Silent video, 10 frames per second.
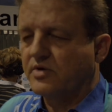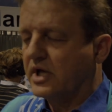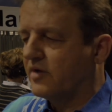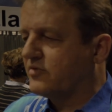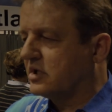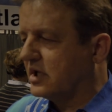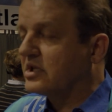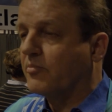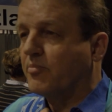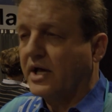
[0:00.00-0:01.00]
we have to
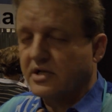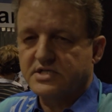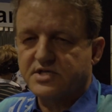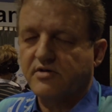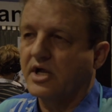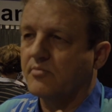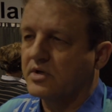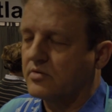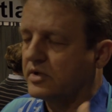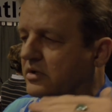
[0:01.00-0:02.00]
get the balance right
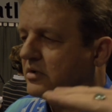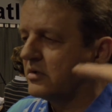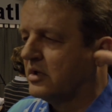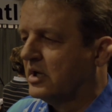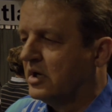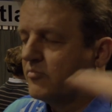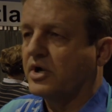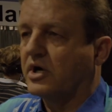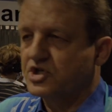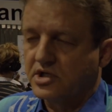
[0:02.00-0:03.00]
between the
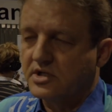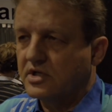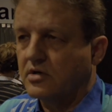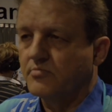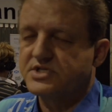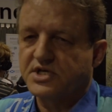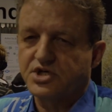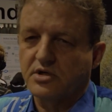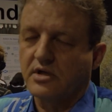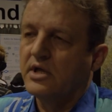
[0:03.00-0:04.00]
production and
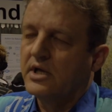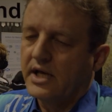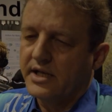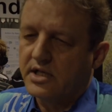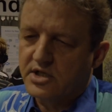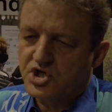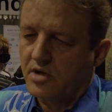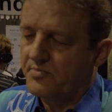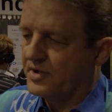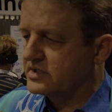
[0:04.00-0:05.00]
decomposition. And in the
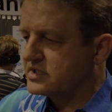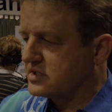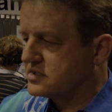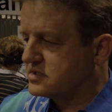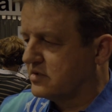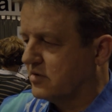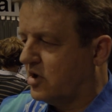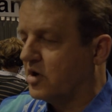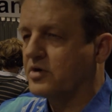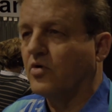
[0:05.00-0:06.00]
tropics it's
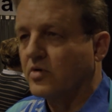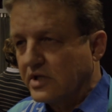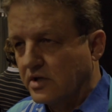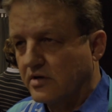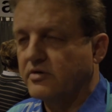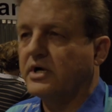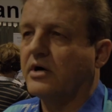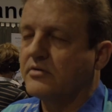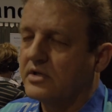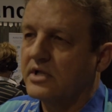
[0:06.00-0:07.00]
hot all year
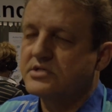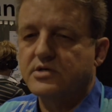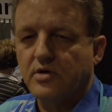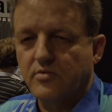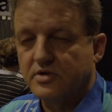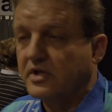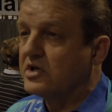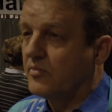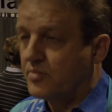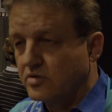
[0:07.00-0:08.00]
round, and so it will
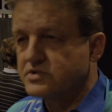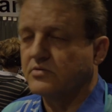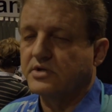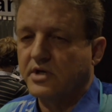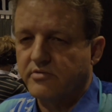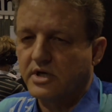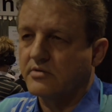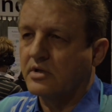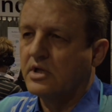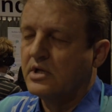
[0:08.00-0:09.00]
decompose all year
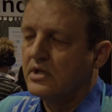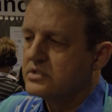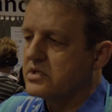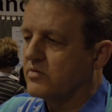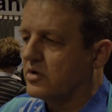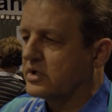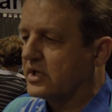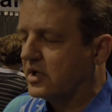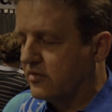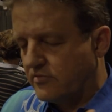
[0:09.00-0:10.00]
round. So we're not
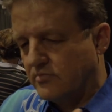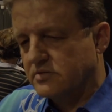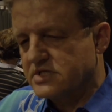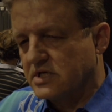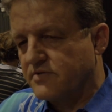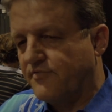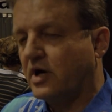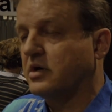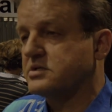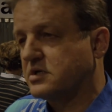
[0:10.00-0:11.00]
getting such
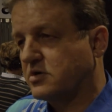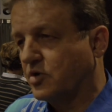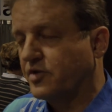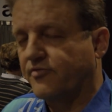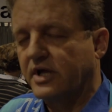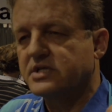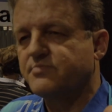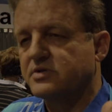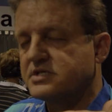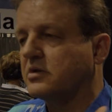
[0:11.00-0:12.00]
fast growth rates,
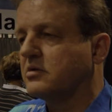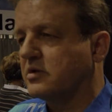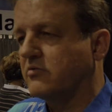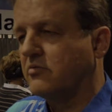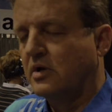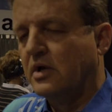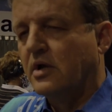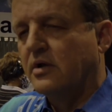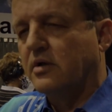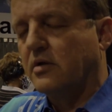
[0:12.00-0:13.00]
but still
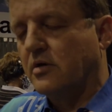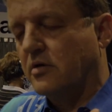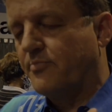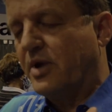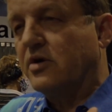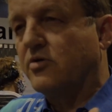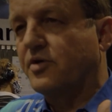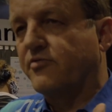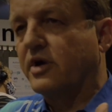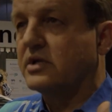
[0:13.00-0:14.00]
the peat
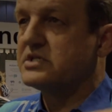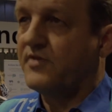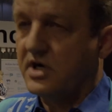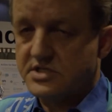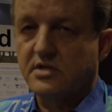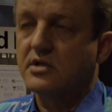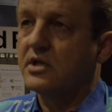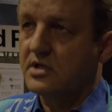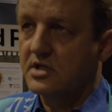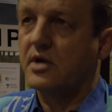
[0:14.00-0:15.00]
growth rate is faster than
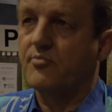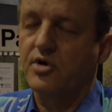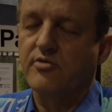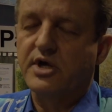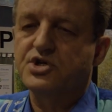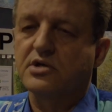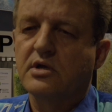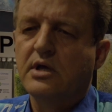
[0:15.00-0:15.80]
in the temperate region.